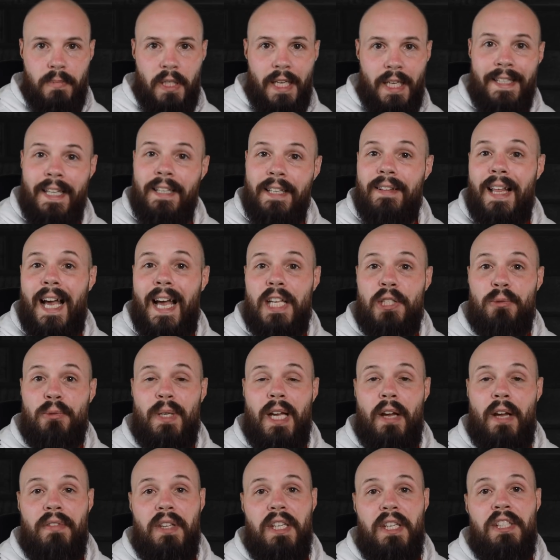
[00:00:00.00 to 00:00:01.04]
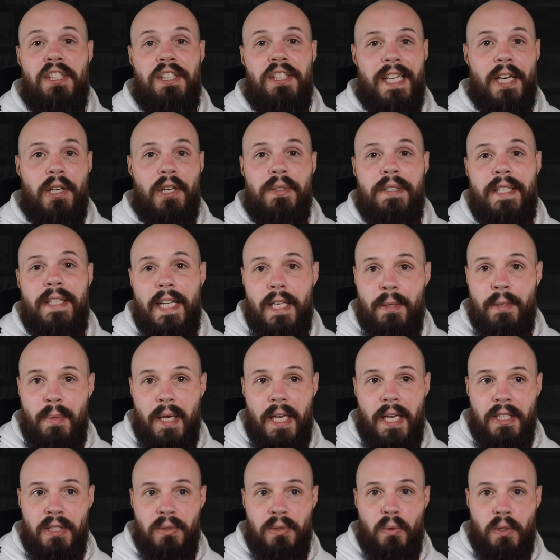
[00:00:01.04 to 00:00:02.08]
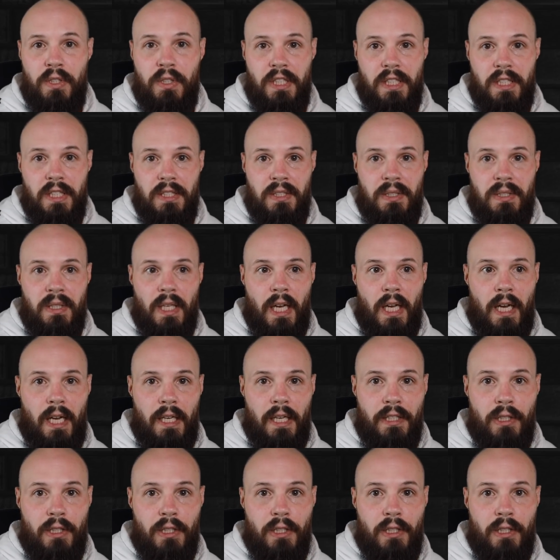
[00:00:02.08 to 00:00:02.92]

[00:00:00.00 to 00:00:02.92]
And then last, we have the shared database, which is uh,